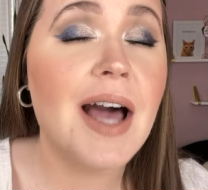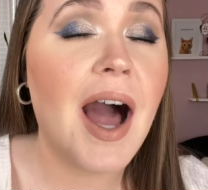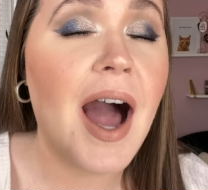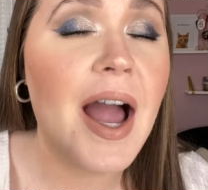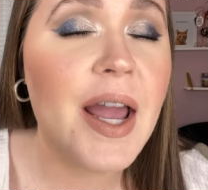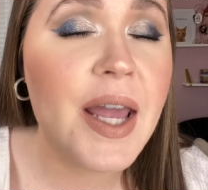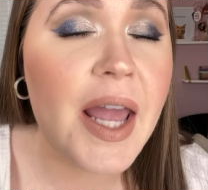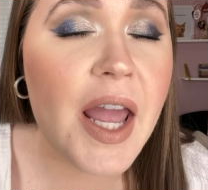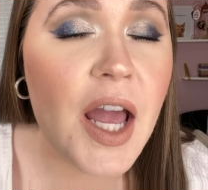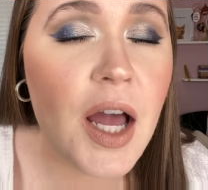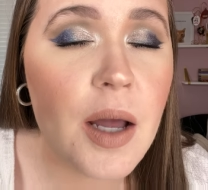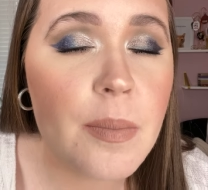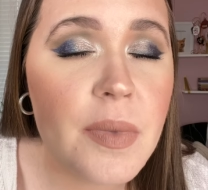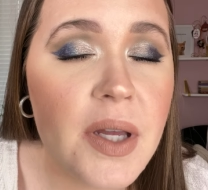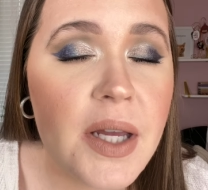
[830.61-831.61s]
I
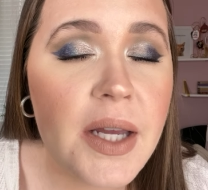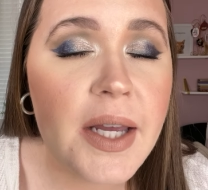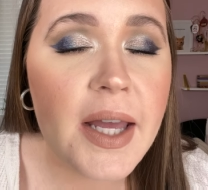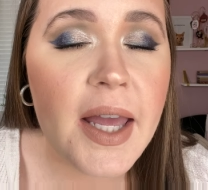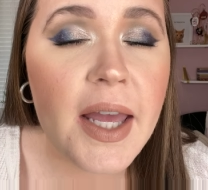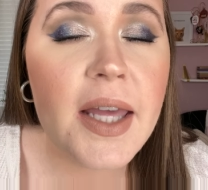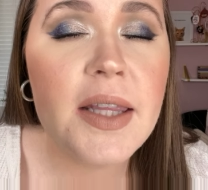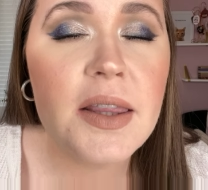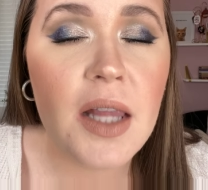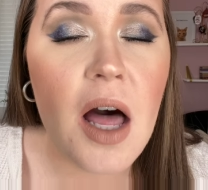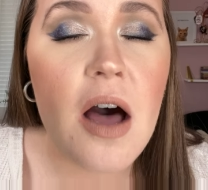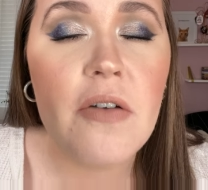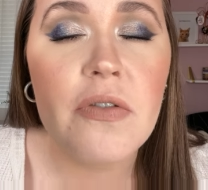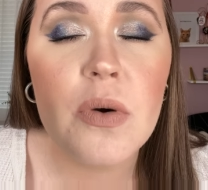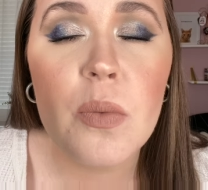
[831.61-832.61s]
am in
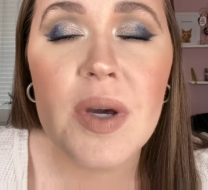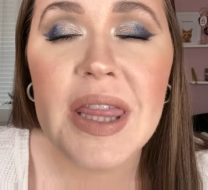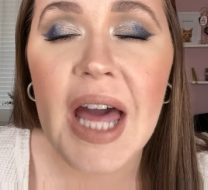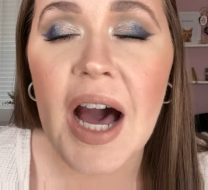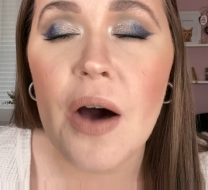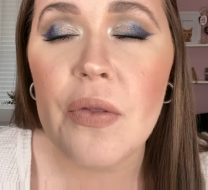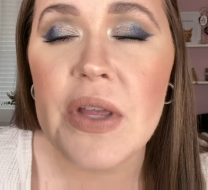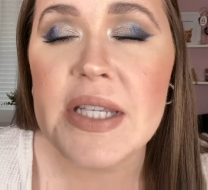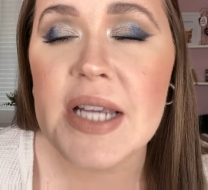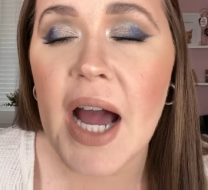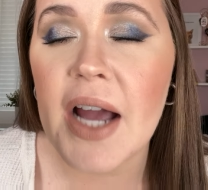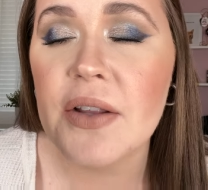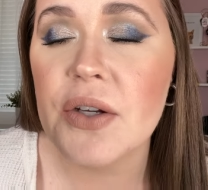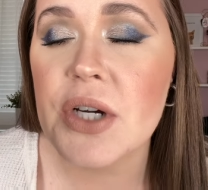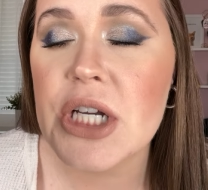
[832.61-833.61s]
love with how this
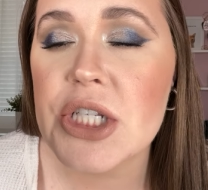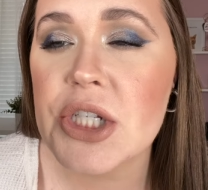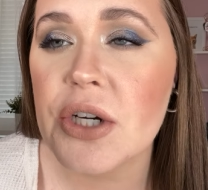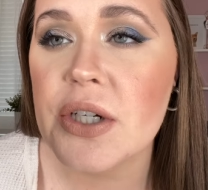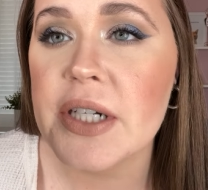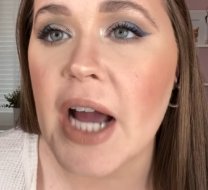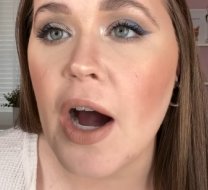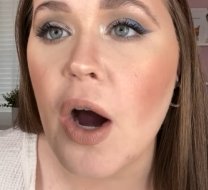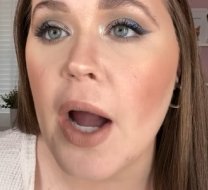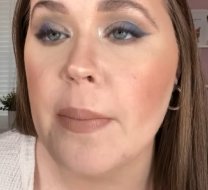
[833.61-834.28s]
eye look turned out.